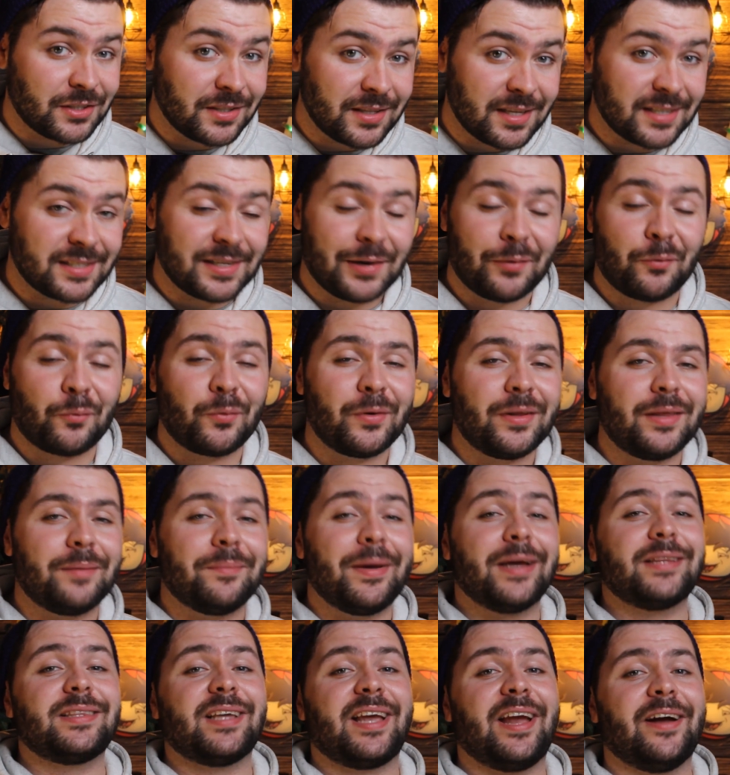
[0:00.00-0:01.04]
to this and really
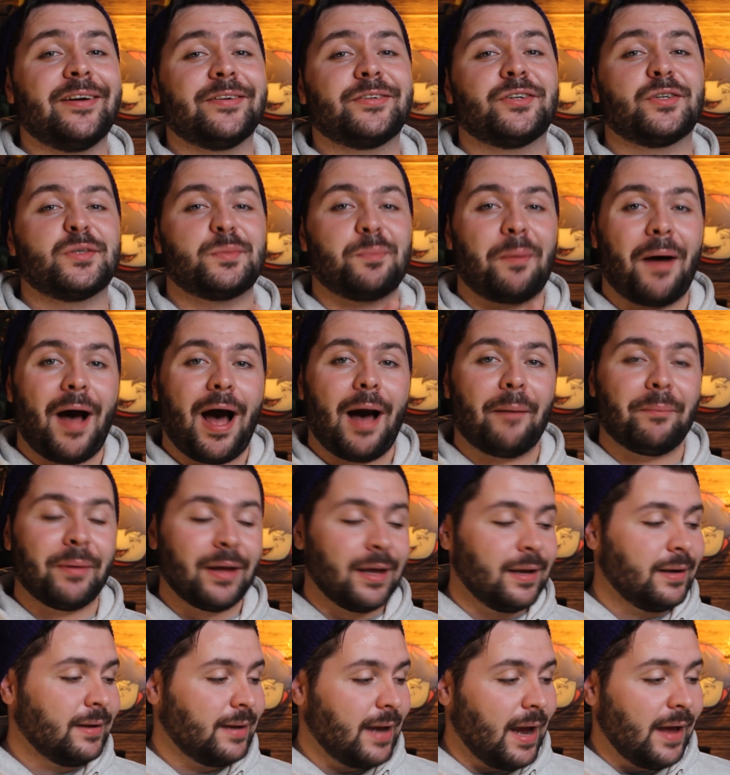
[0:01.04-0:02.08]
make the characters pop.
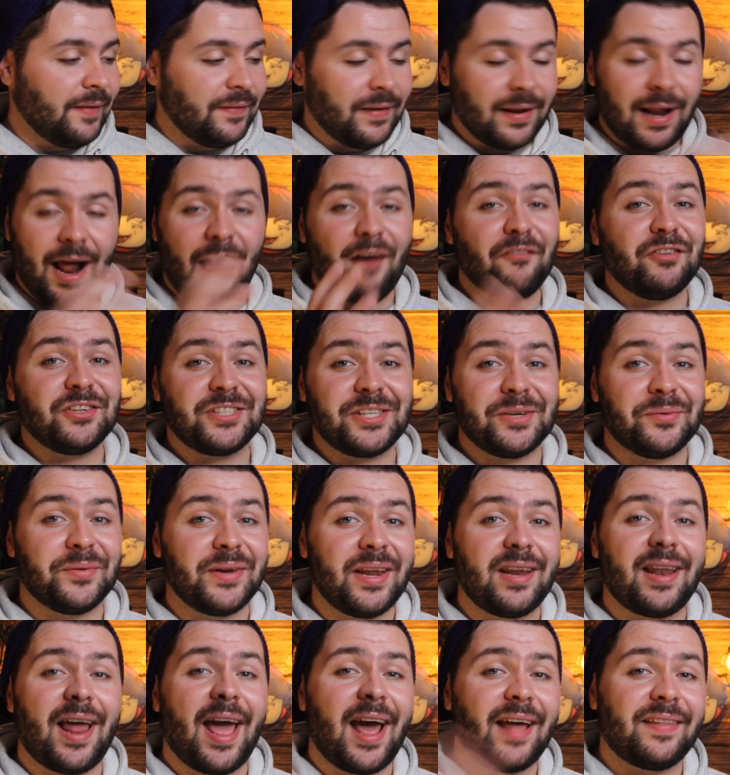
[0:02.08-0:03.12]
And then obviously we
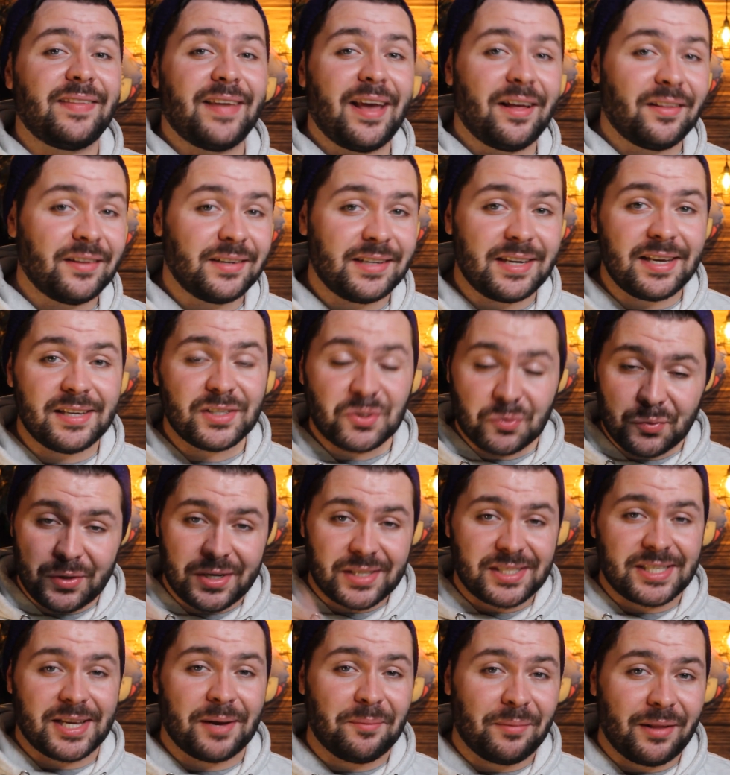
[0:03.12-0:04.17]
need to add the LEDs,
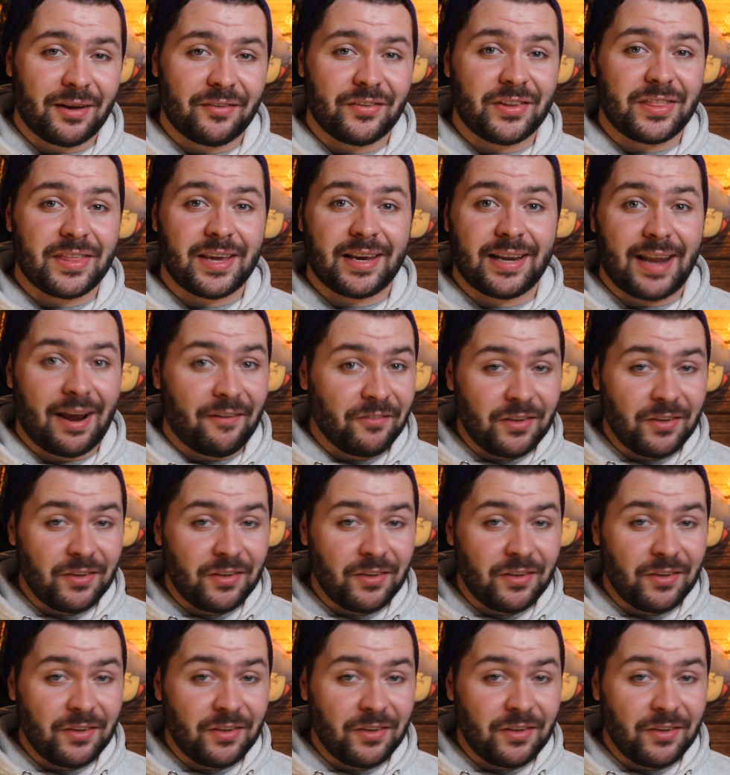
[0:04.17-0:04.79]
reassemble everything, and